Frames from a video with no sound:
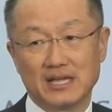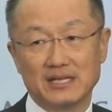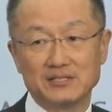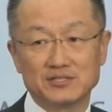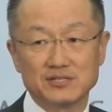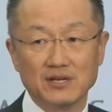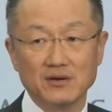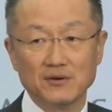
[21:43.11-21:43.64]
and
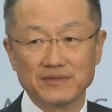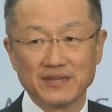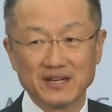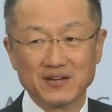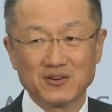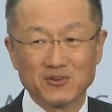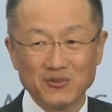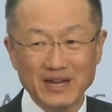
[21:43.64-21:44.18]
shown
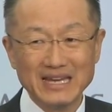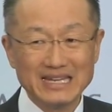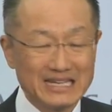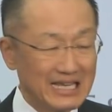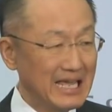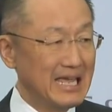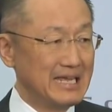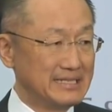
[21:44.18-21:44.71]
that great
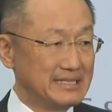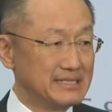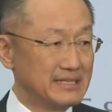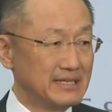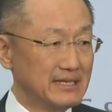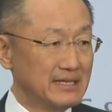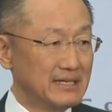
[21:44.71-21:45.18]
gains